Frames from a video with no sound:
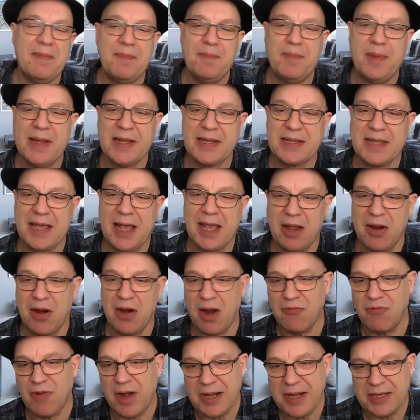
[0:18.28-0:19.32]
but
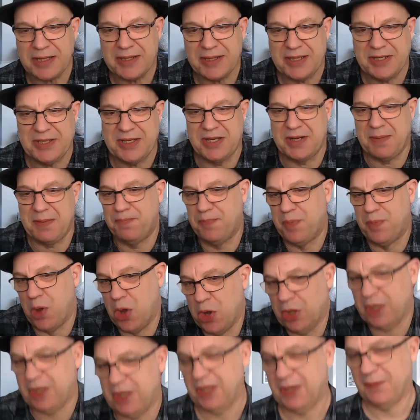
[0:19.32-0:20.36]
I read this in a
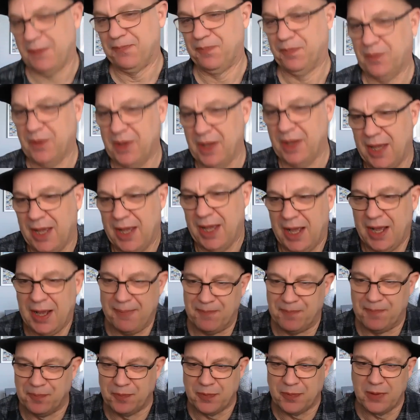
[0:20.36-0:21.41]
book
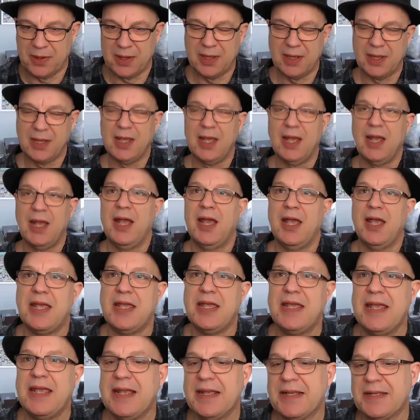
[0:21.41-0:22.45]
um,
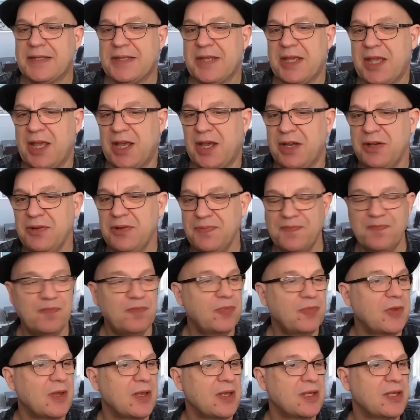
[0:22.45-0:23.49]
years ago.
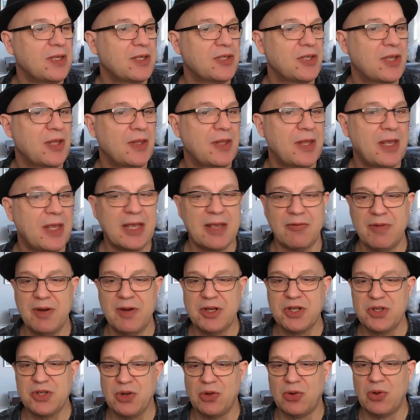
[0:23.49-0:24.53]
So the
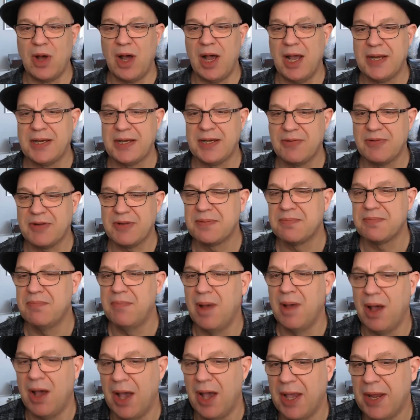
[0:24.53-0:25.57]
original idea isn't
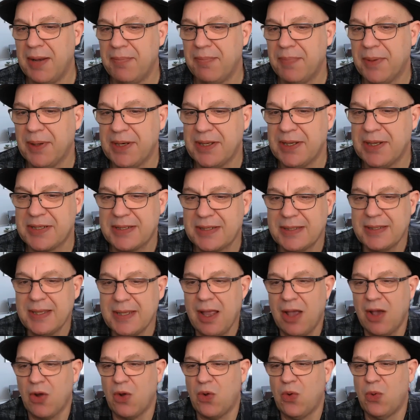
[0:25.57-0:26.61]
mine, but it's
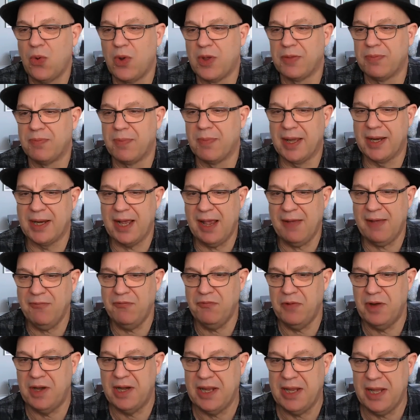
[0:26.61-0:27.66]
stuck with me, and I
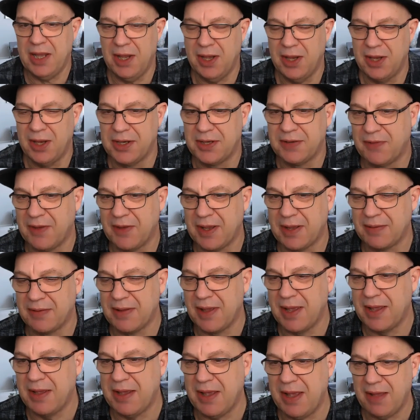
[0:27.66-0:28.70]
haven't really heard of it.
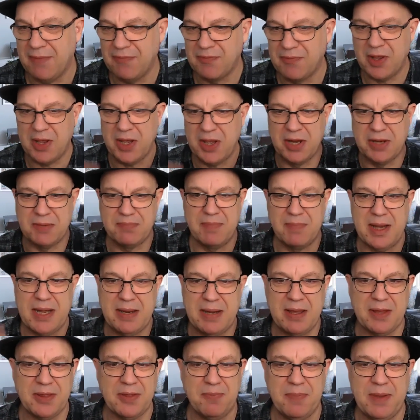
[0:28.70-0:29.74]
I haven't heard
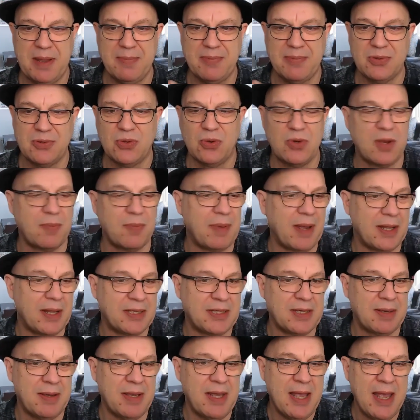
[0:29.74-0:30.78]
many other people talk
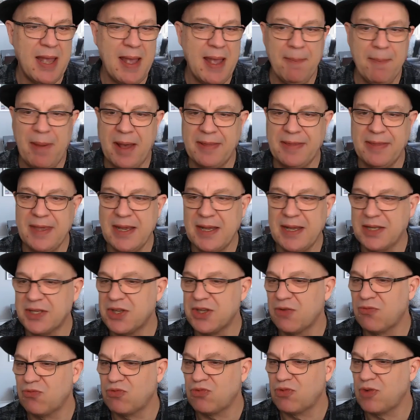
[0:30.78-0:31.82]
about it, but I think it's
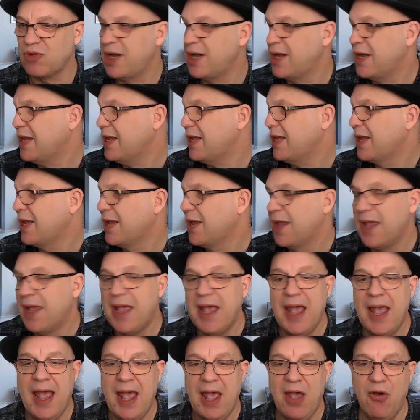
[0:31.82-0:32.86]
a really
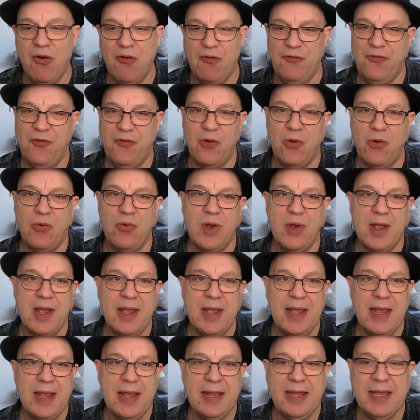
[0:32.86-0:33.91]
helpful
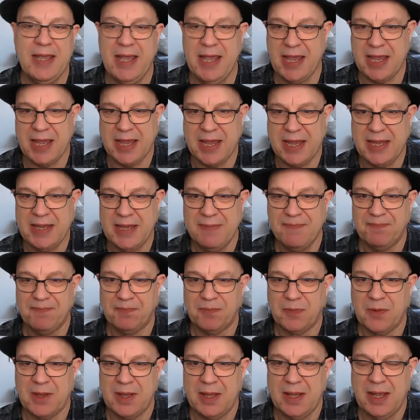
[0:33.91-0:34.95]
key.
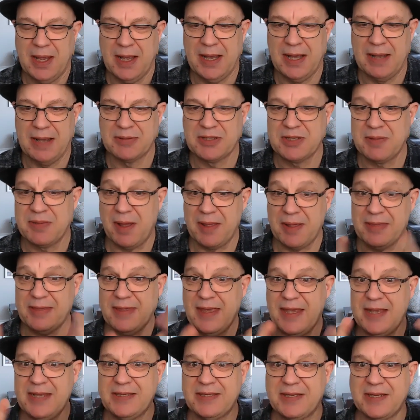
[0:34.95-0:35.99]
So my
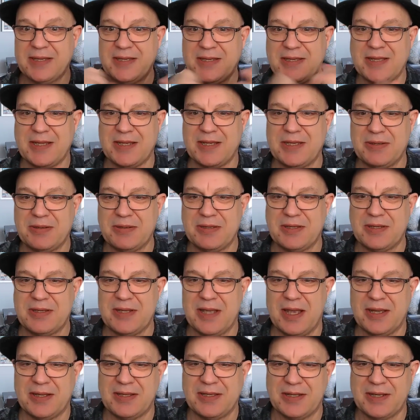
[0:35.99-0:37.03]
thesis this
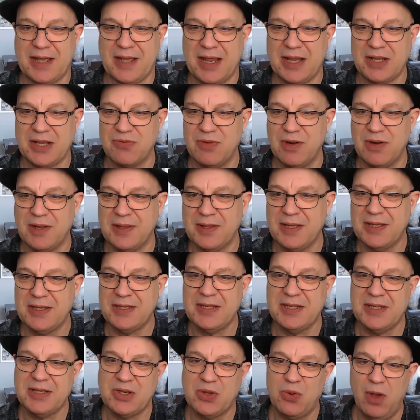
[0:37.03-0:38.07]
today is really
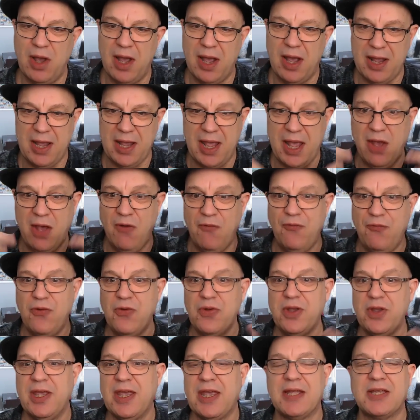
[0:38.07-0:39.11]
this is quite a helpful
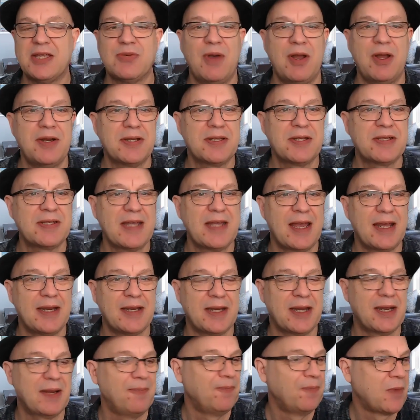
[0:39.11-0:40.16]
key to
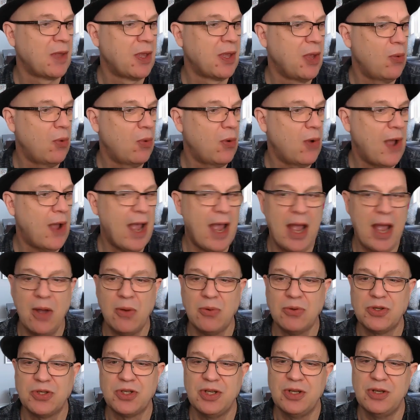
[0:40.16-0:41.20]
understanding, or
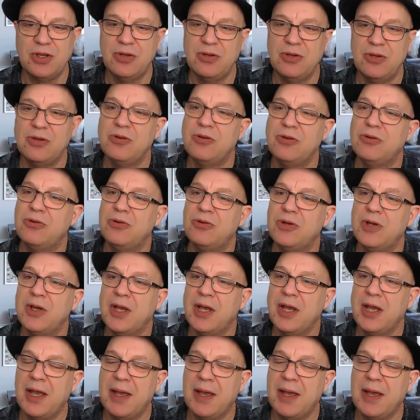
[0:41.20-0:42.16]
how do you